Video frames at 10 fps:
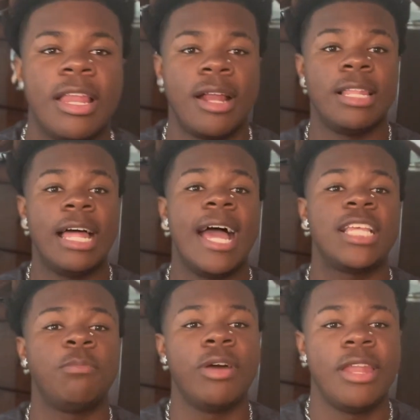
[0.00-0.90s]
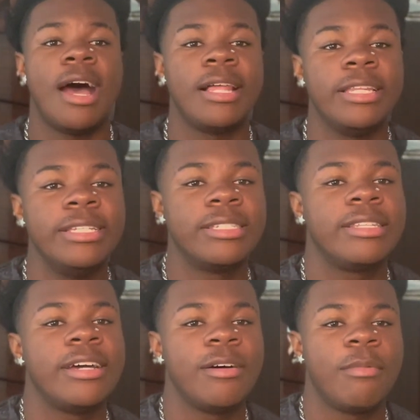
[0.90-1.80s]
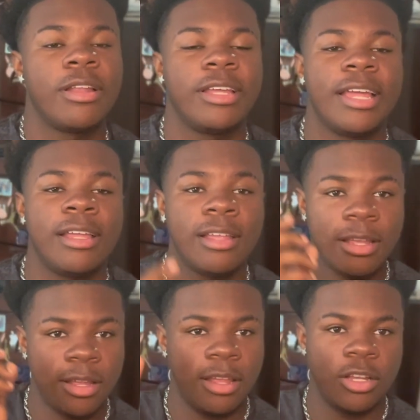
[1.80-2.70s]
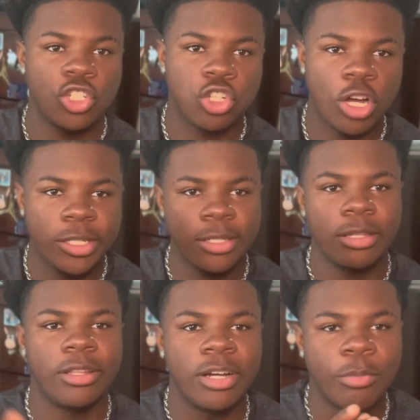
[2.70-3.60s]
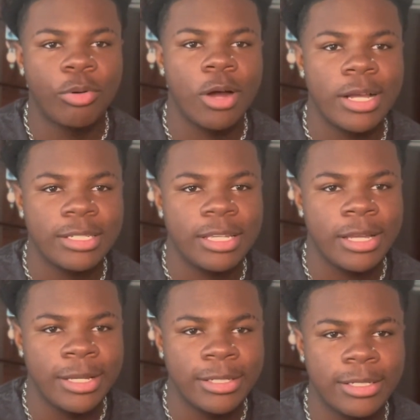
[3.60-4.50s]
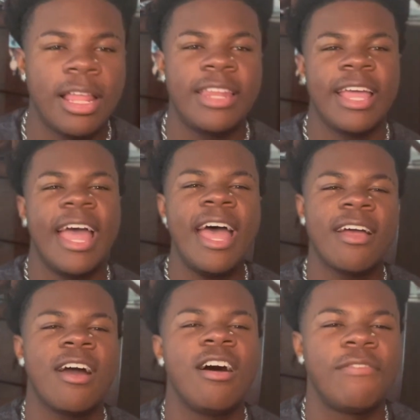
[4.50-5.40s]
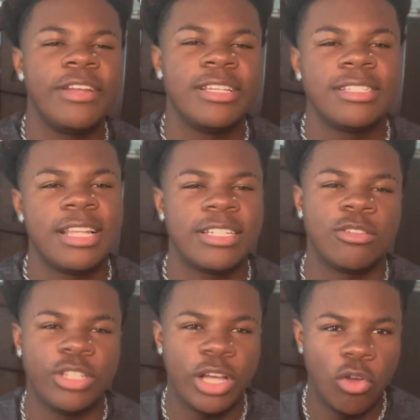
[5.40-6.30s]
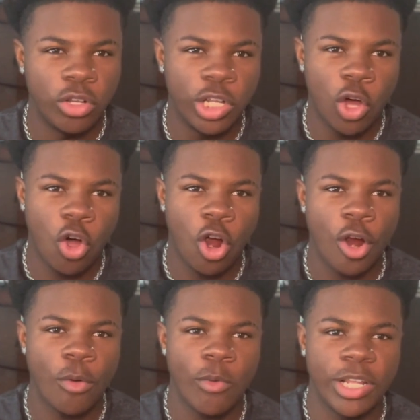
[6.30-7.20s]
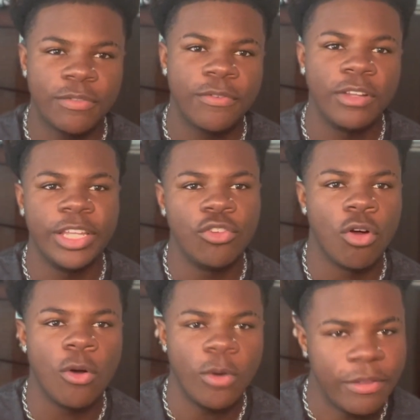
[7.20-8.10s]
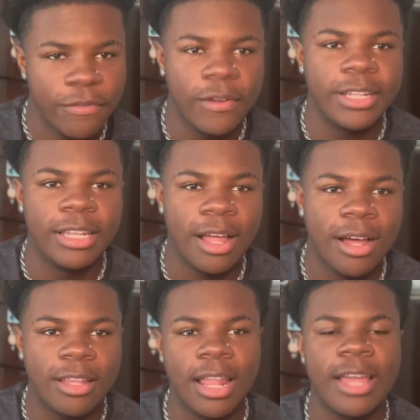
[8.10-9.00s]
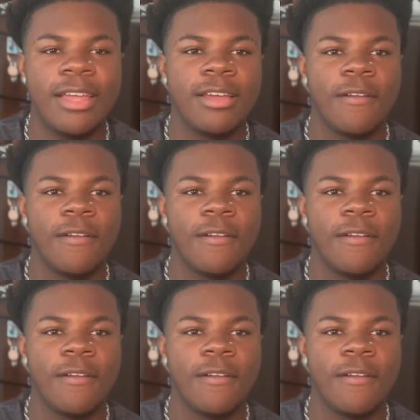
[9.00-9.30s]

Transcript: the last but not least step, my nigga, trust the process. Like, nigga, have confidence that your shit gonna look hard when it's fully grown and fully locked. Like